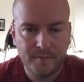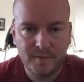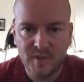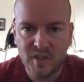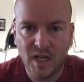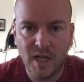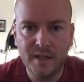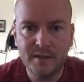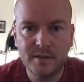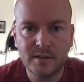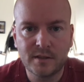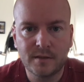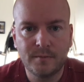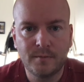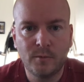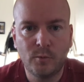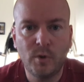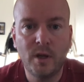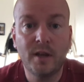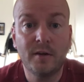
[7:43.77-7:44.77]
Tons.
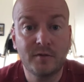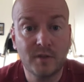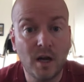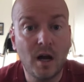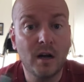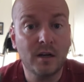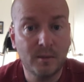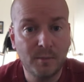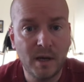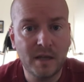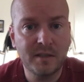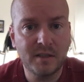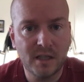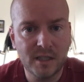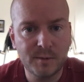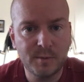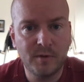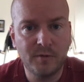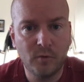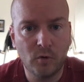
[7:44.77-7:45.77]
We have talked about
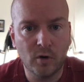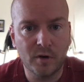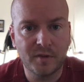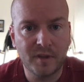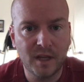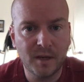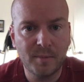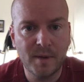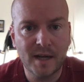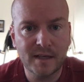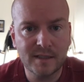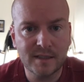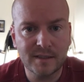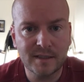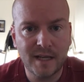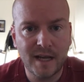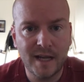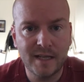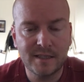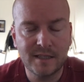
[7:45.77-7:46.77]
tons before. Think back to
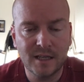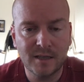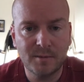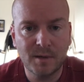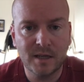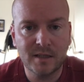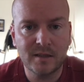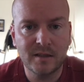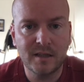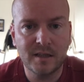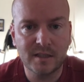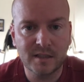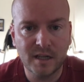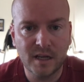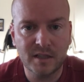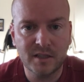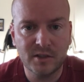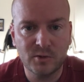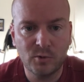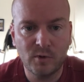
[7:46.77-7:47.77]
science. Think back to the
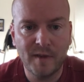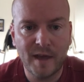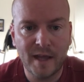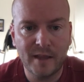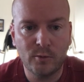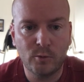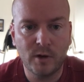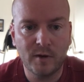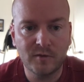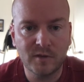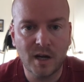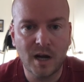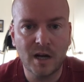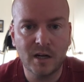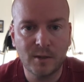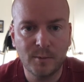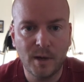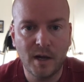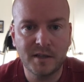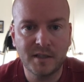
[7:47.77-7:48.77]
discussions we've had, and we've
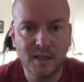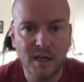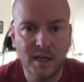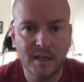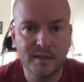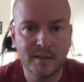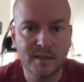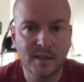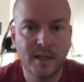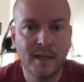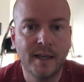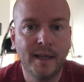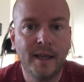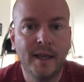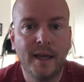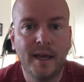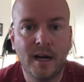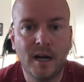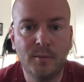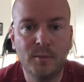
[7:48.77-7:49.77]
talked about tons.
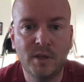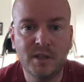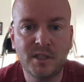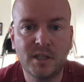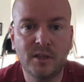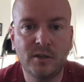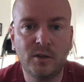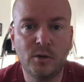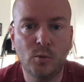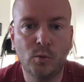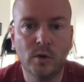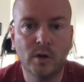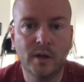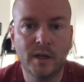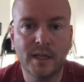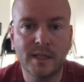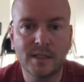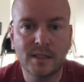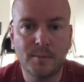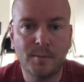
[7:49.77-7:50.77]
And I mentioned you will
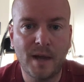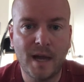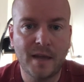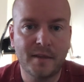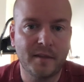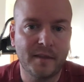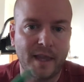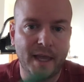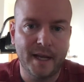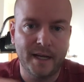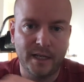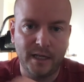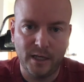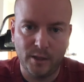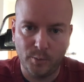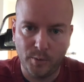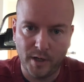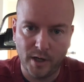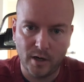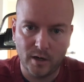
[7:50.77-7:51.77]
get some math on that, and
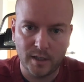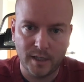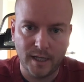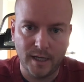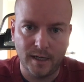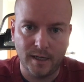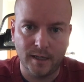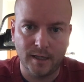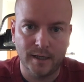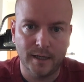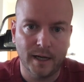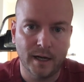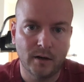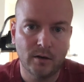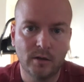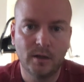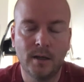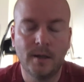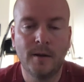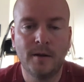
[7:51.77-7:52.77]
here we are getting it
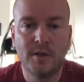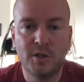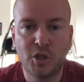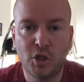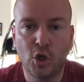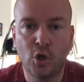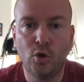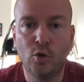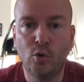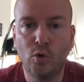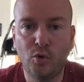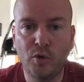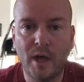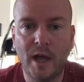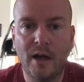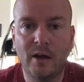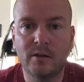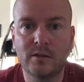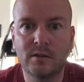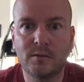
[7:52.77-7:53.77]
now.
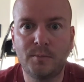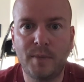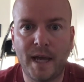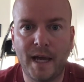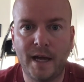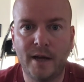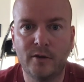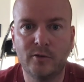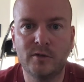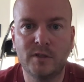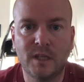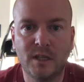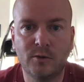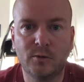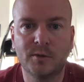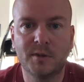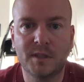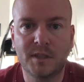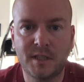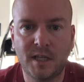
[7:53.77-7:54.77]
2,000 pounds
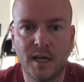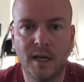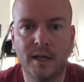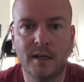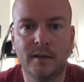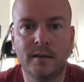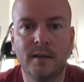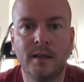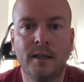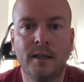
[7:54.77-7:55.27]
equals a ton.